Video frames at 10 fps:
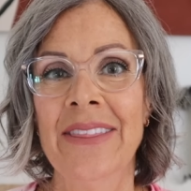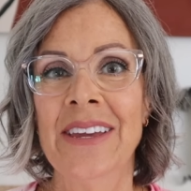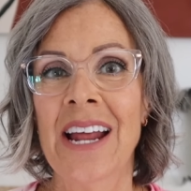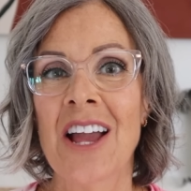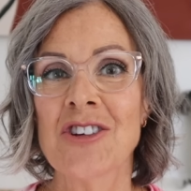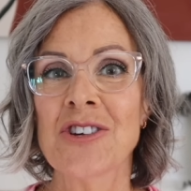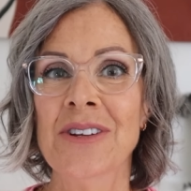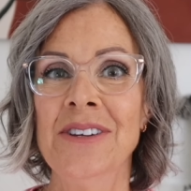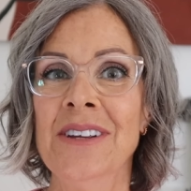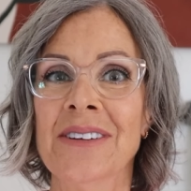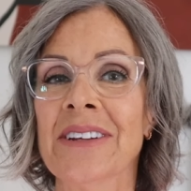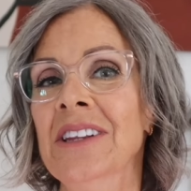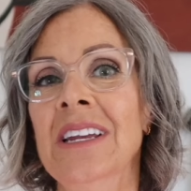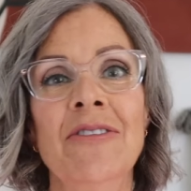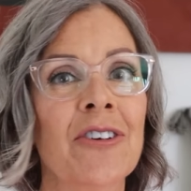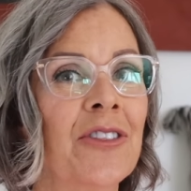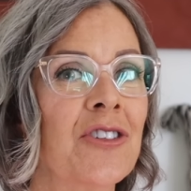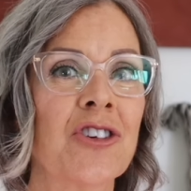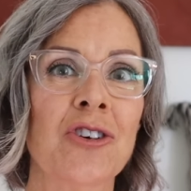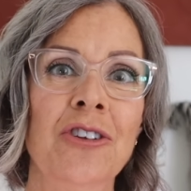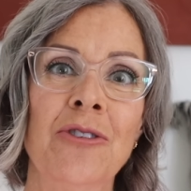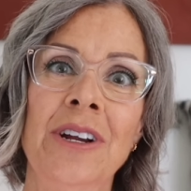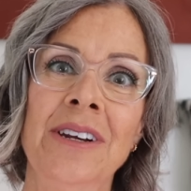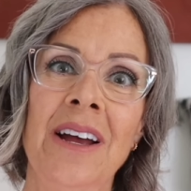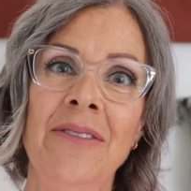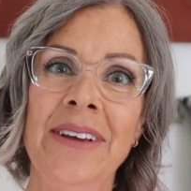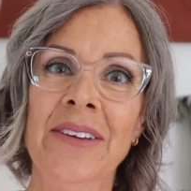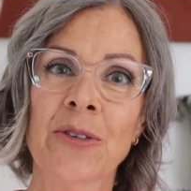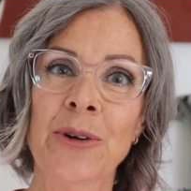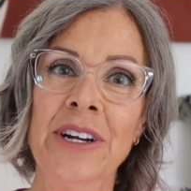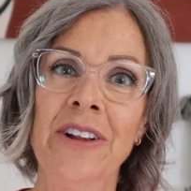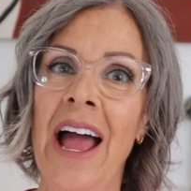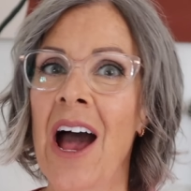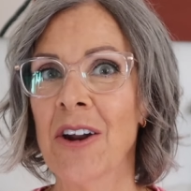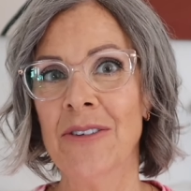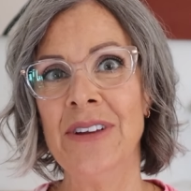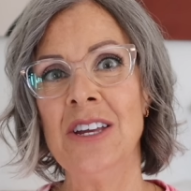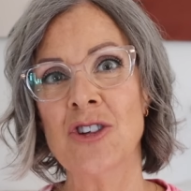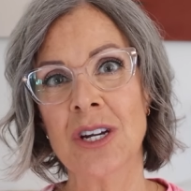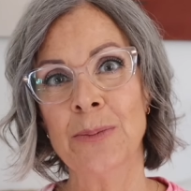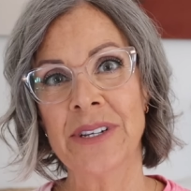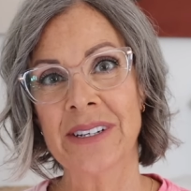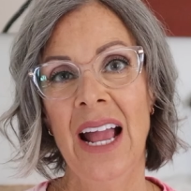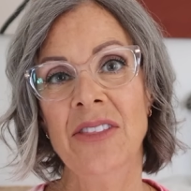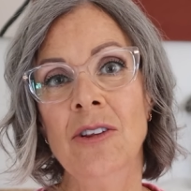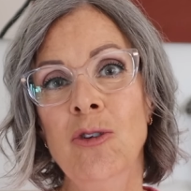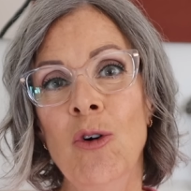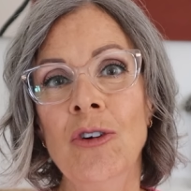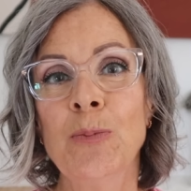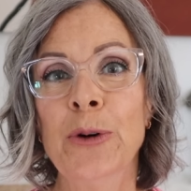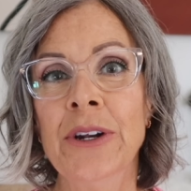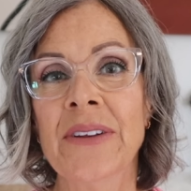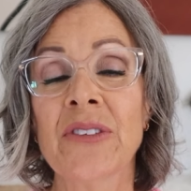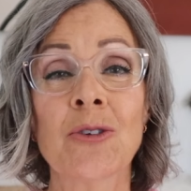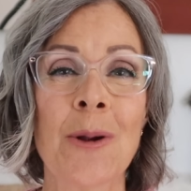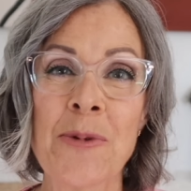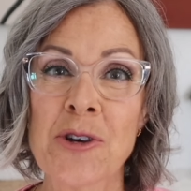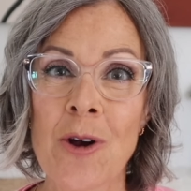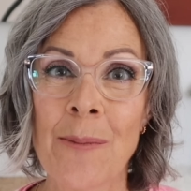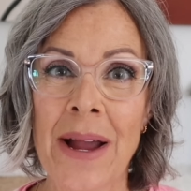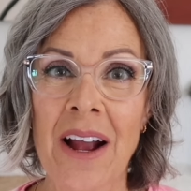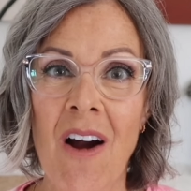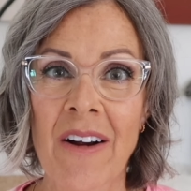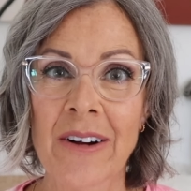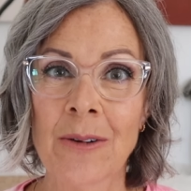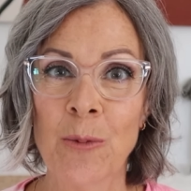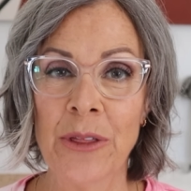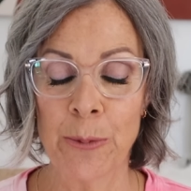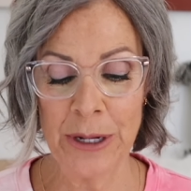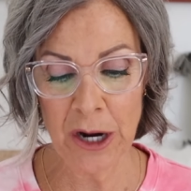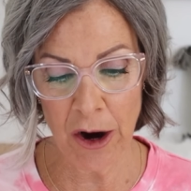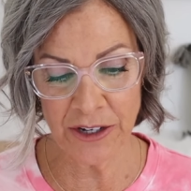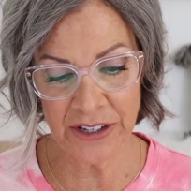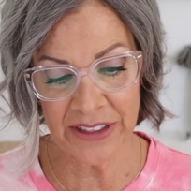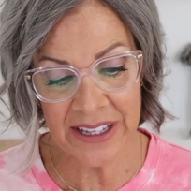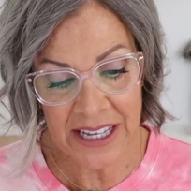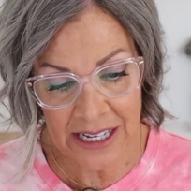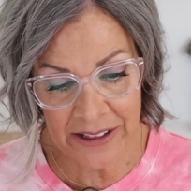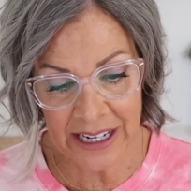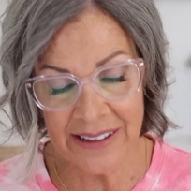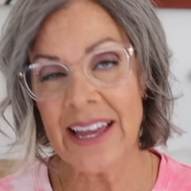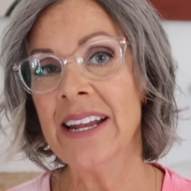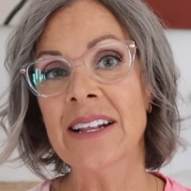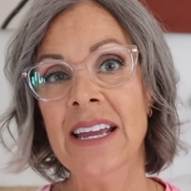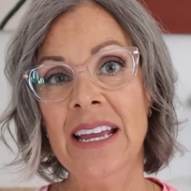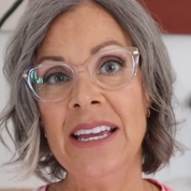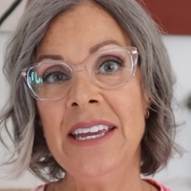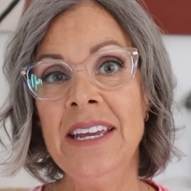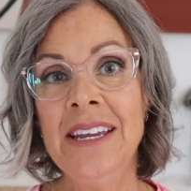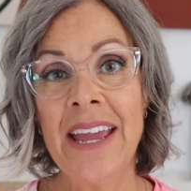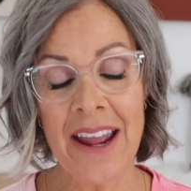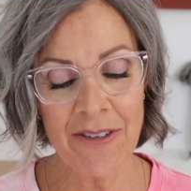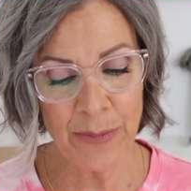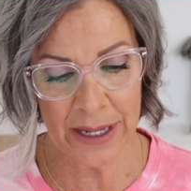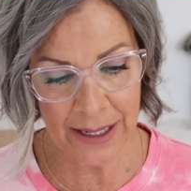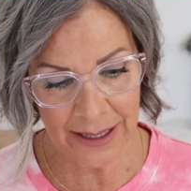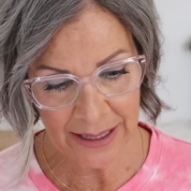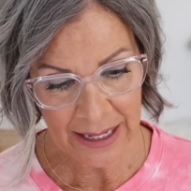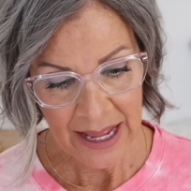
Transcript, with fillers: That I should deliver the children of Israel out of Egypt. And the Lord put a scripture on my heart with regard to the healing that He gave me